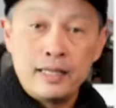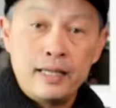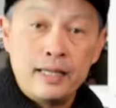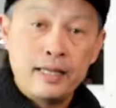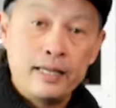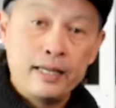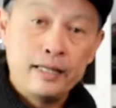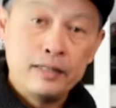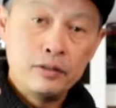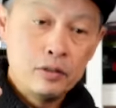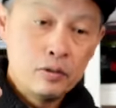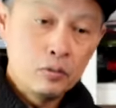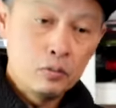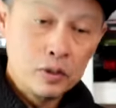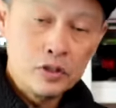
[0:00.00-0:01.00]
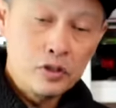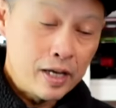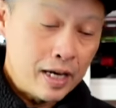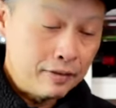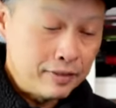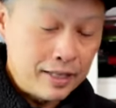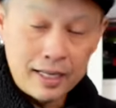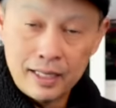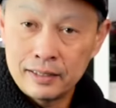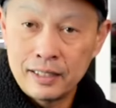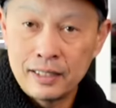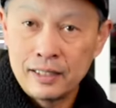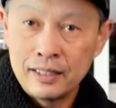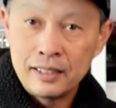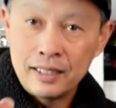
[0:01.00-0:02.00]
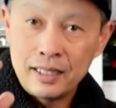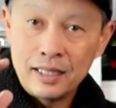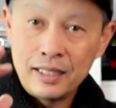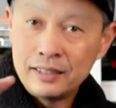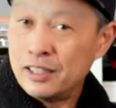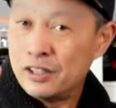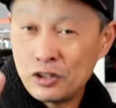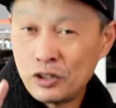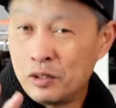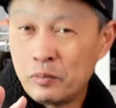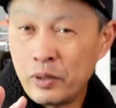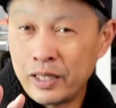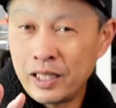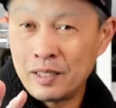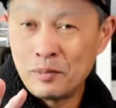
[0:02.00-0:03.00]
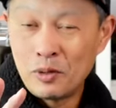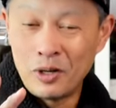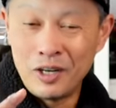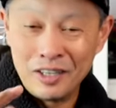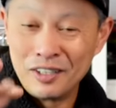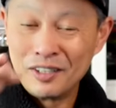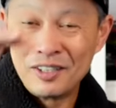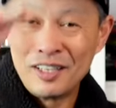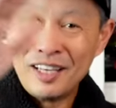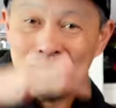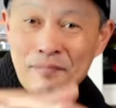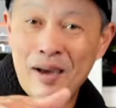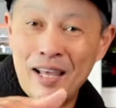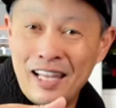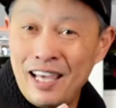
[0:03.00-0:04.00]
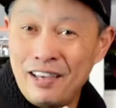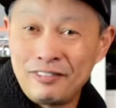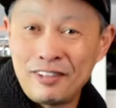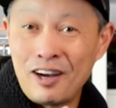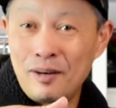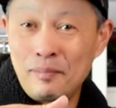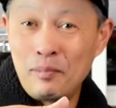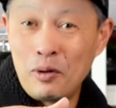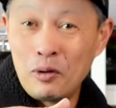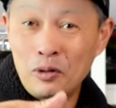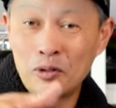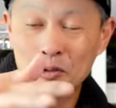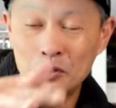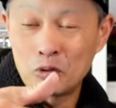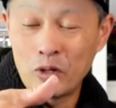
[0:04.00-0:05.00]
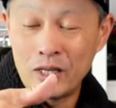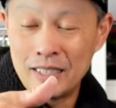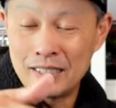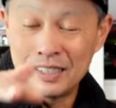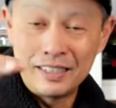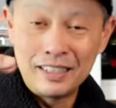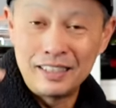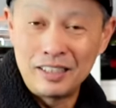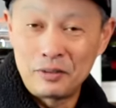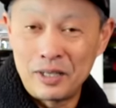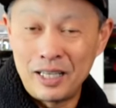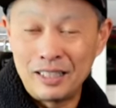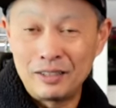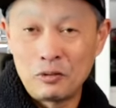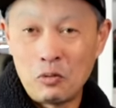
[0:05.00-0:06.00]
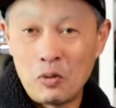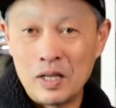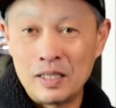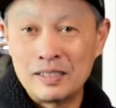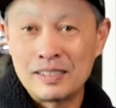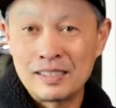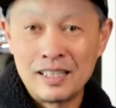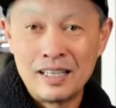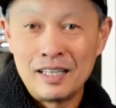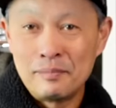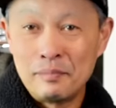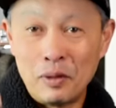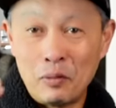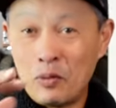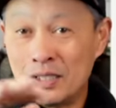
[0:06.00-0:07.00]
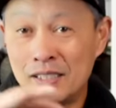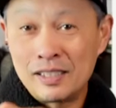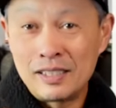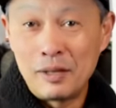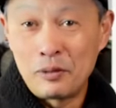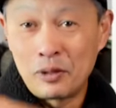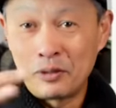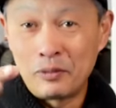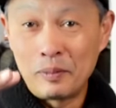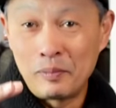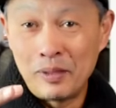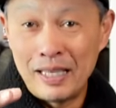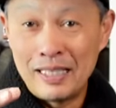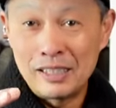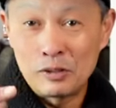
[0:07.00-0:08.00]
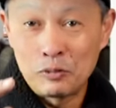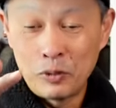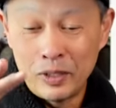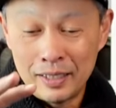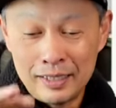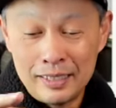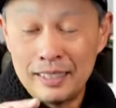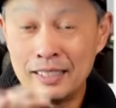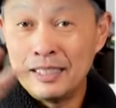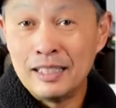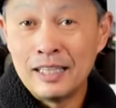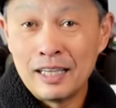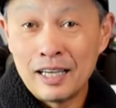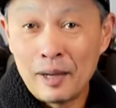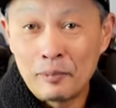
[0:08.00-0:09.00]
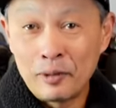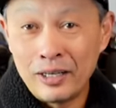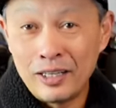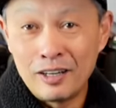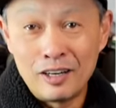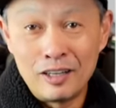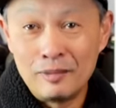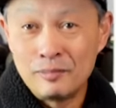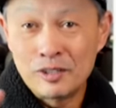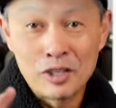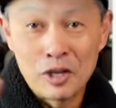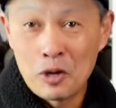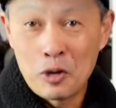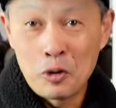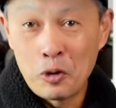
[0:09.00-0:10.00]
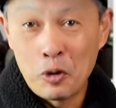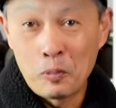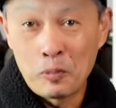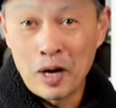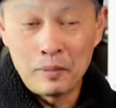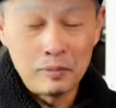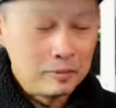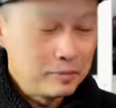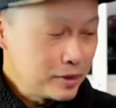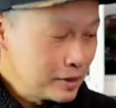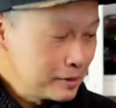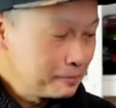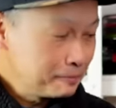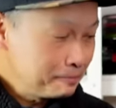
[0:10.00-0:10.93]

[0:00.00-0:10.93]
And once you have that, they shouldn't break anymore. My left arm broke twice and then the right once. But once they were replaced with the upgraded arms, no problems.